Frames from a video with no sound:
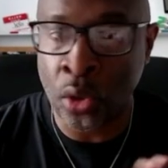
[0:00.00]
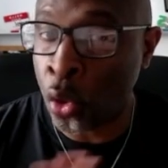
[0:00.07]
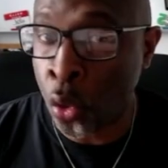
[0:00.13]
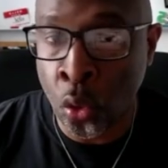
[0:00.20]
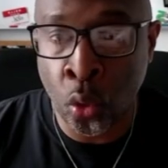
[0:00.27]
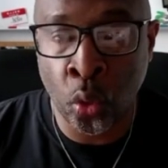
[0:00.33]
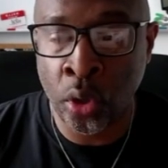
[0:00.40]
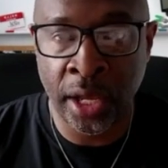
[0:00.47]

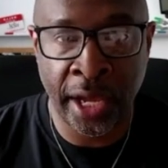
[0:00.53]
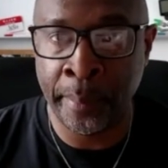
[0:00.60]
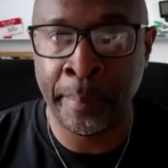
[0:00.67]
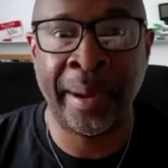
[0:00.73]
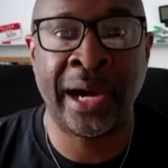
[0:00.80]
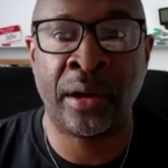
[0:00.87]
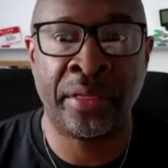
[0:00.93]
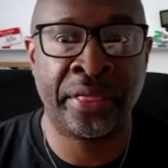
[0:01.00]
all
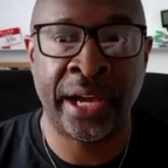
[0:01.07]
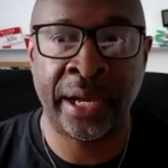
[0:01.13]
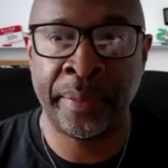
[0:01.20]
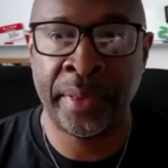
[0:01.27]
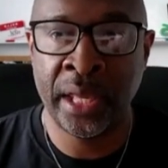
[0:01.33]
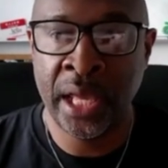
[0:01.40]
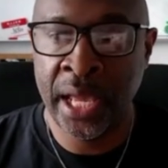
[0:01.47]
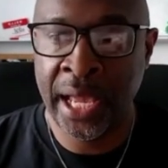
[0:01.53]
about that.
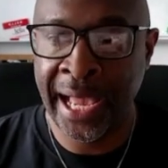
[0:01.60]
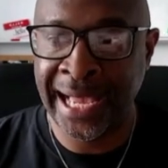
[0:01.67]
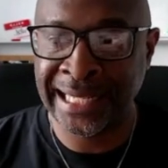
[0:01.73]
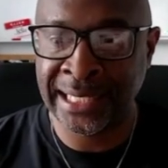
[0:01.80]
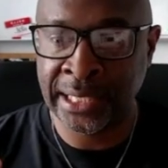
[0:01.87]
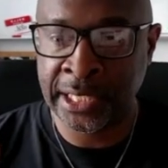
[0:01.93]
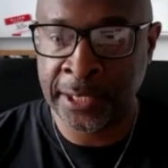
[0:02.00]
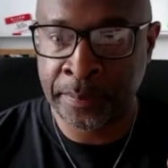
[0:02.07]

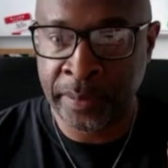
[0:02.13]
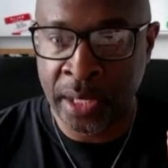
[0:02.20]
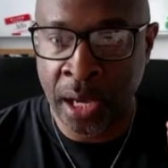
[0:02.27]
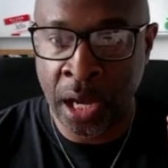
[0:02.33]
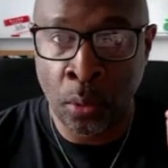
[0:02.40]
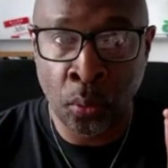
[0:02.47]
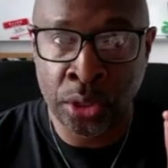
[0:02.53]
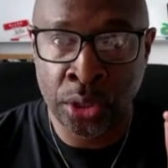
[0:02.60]
And
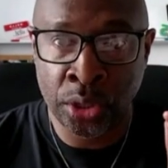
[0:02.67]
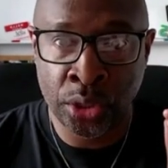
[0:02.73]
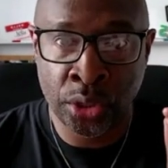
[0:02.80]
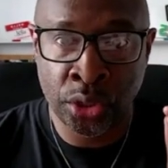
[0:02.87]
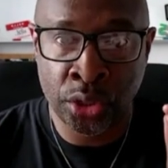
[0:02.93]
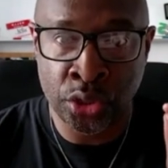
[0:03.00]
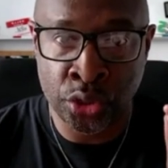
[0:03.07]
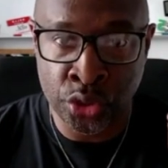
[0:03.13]
I want
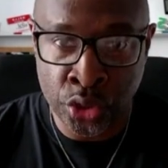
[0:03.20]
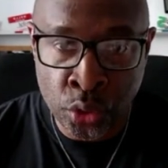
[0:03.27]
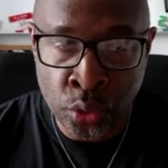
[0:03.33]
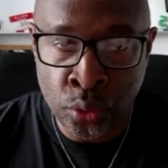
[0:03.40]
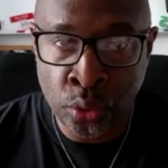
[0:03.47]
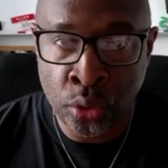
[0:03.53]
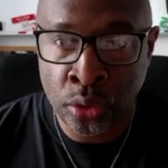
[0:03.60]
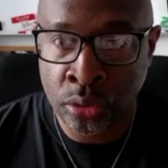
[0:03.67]

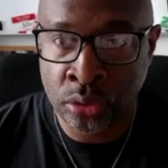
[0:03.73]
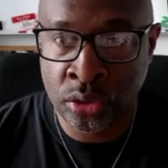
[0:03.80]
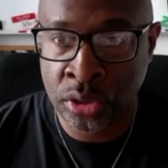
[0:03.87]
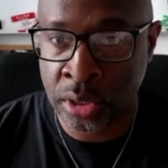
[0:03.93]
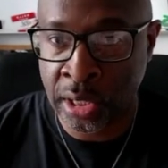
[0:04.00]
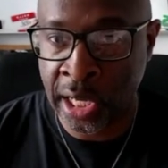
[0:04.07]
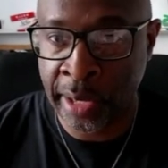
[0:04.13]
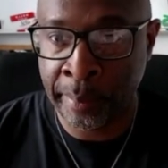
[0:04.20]
you to
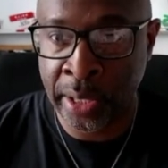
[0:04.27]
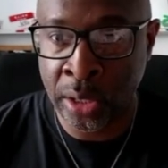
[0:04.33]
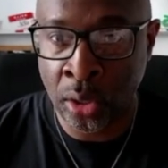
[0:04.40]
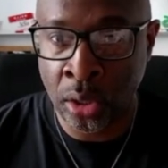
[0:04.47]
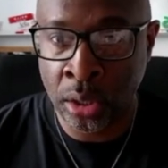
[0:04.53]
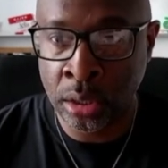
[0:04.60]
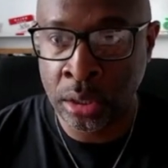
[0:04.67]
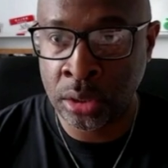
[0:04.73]
come
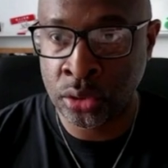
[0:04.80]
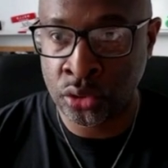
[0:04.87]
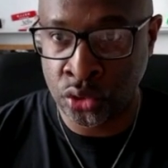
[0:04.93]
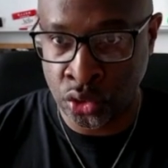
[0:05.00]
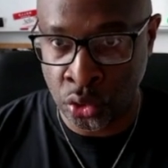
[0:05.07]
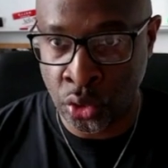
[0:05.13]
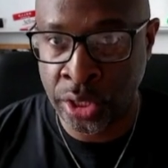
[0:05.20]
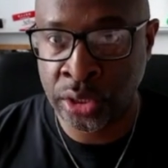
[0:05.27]
along,
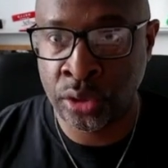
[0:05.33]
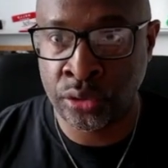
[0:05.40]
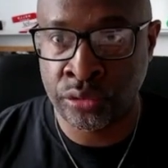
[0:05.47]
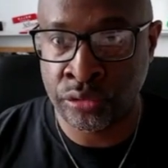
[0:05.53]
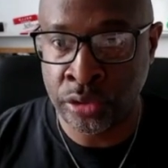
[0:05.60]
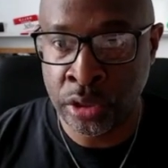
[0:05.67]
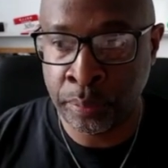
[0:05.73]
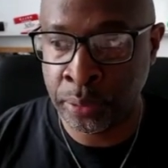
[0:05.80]
join the
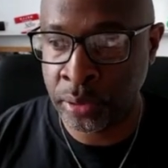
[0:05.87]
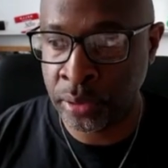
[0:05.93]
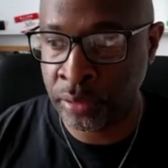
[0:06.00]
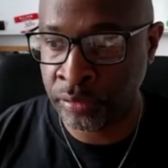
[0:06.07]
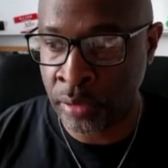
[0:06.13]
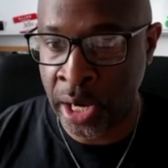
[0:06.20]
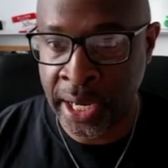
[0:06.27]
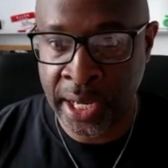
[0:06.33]
group,
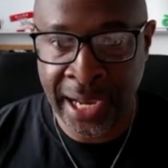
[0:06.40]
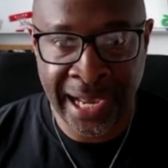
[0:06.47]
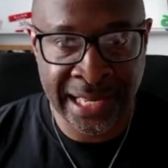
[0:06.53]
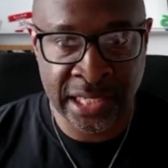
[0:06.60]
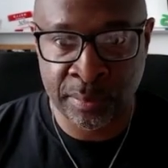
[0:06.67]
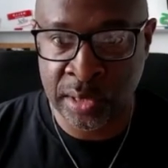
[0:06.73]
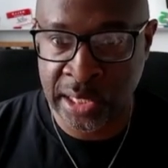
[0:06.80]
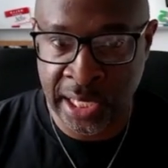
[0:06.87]
right? As
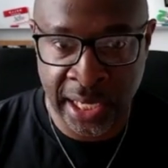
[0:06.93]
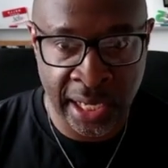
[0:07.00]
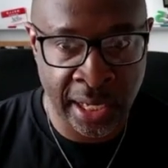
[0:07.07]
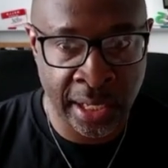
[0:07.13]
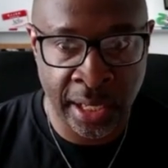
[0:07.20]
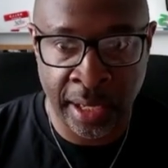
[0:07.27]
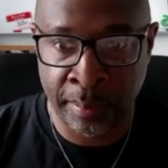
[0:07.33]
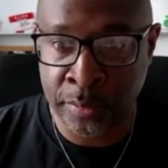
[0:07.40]
I'm
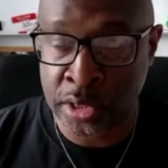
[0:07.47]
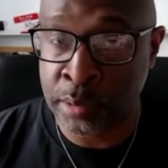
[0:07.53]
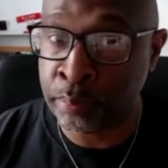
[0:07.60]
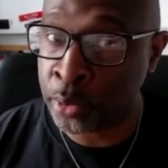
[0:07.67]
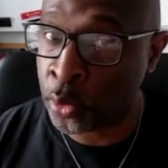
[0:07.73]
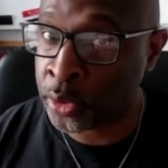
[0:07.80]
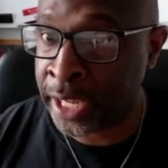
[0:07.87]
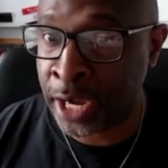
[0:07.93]
saying, I'm just
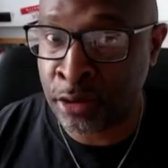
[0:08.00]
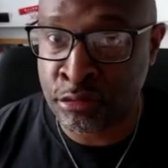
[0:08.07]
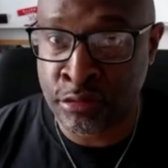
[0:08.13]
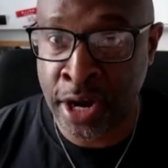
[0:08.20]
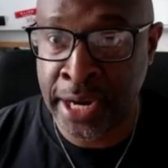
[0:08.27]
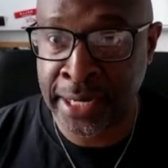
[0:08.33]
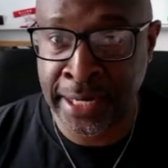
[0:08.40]
building it out right